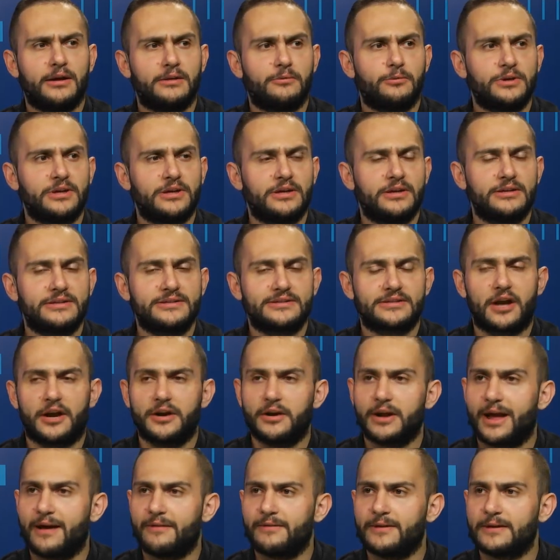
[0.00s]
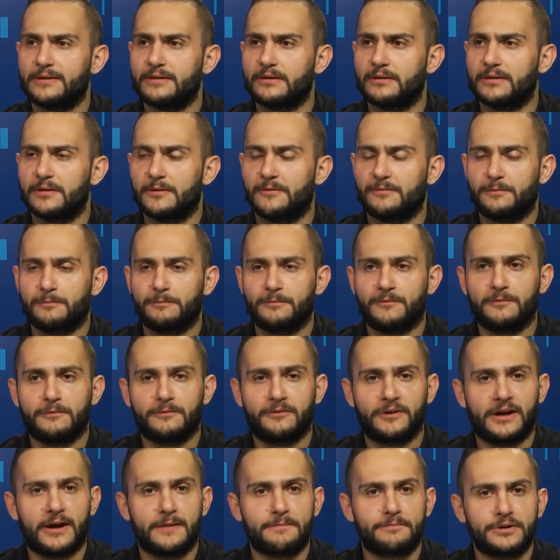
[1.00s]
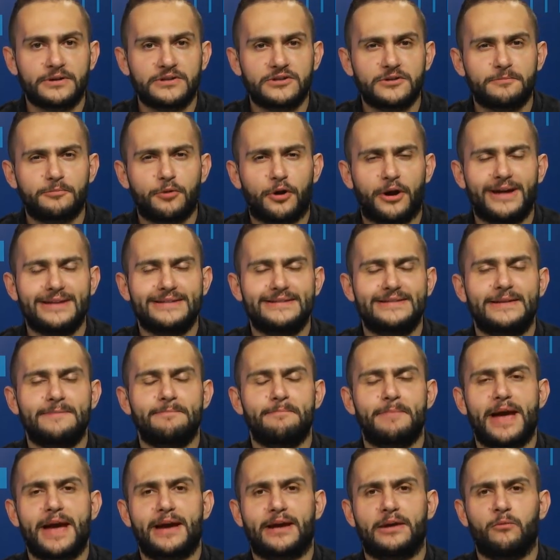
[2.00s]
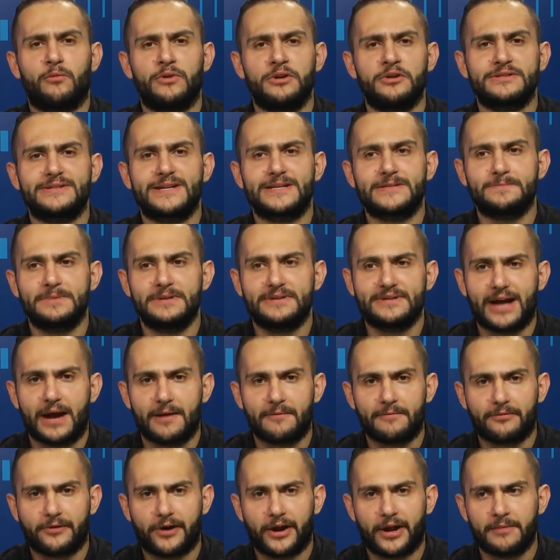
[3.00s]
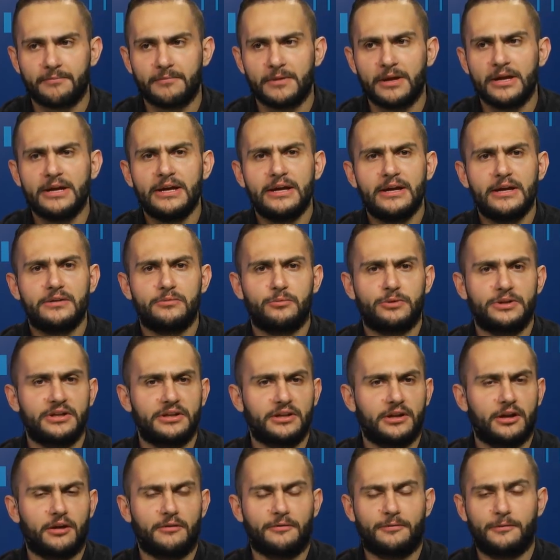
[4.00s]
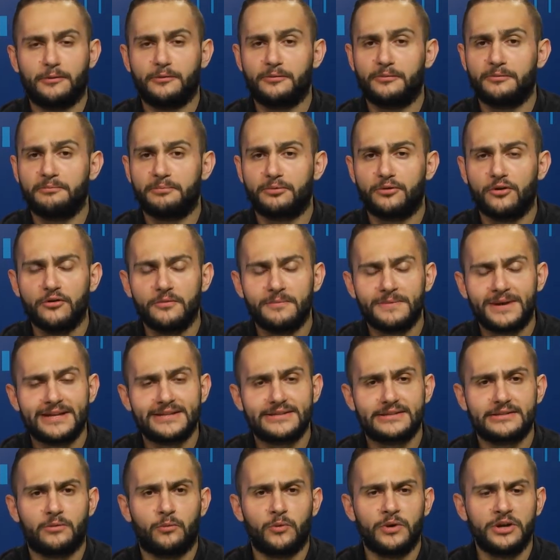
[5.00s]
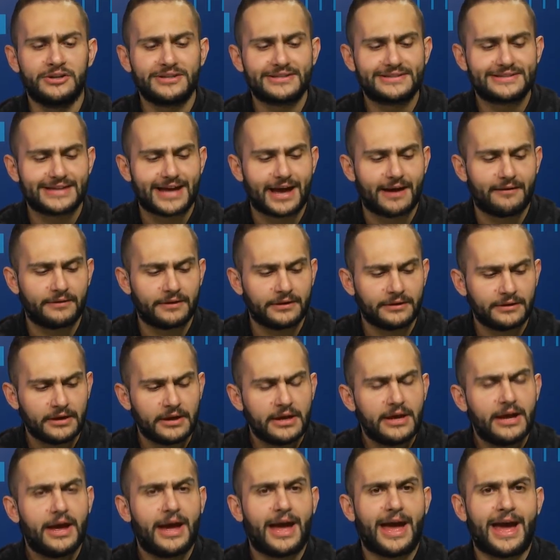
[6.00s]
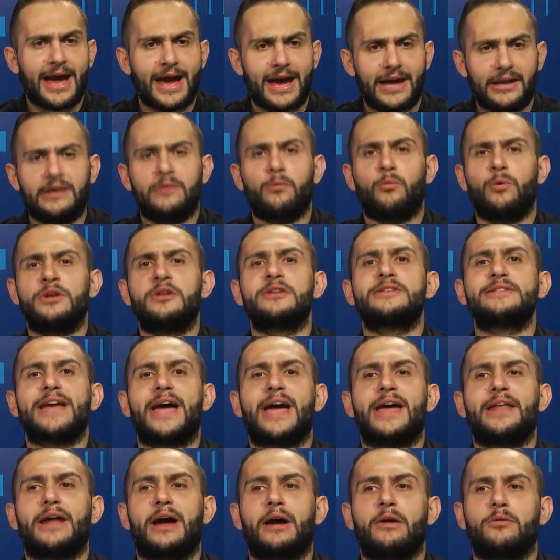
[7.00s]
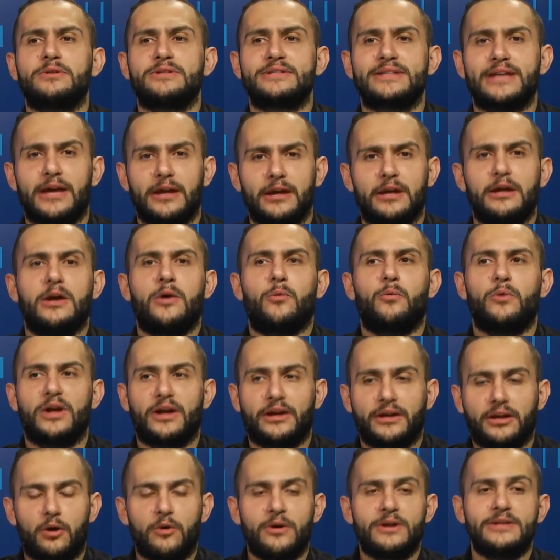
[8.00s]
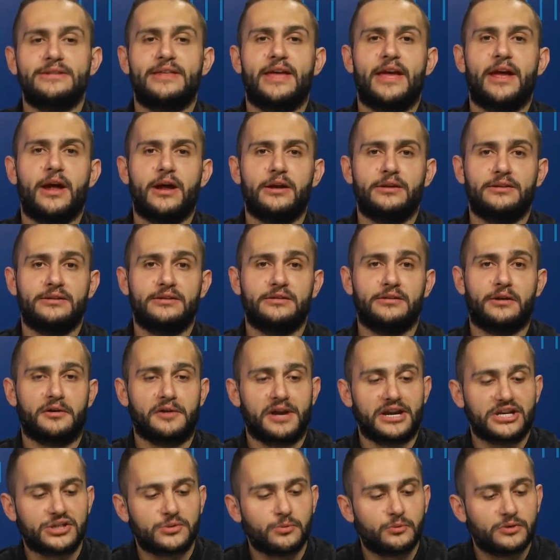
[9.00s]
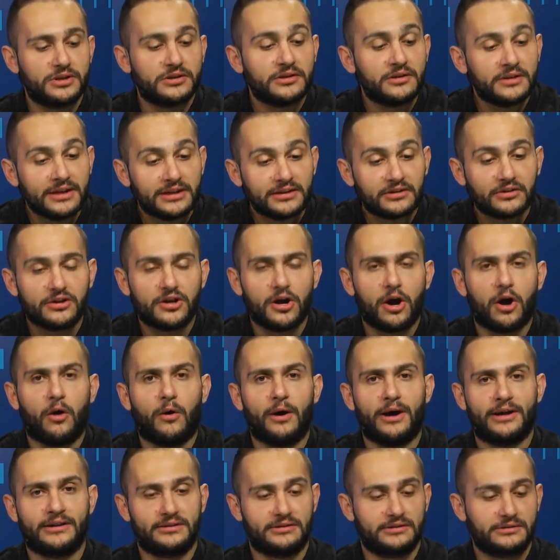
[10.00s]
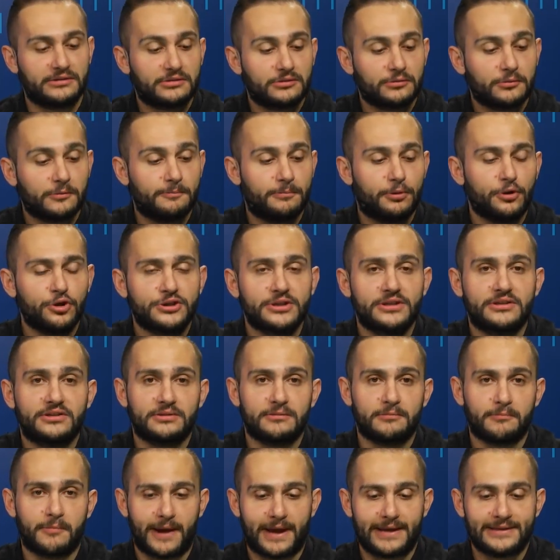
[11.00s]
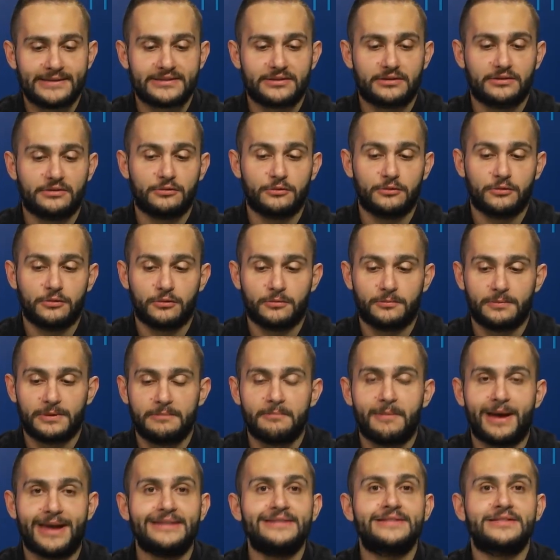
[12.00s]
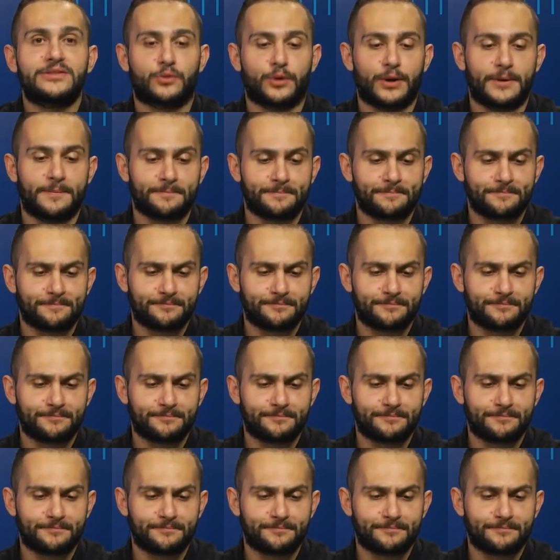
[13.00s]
We started having fingerprint support, I think, back in Windows XP timeframe. We did a lot of improvements in Windows 7. And in Windows 8, I would say we are going there, the direction we need to go and to push it to be mainstream.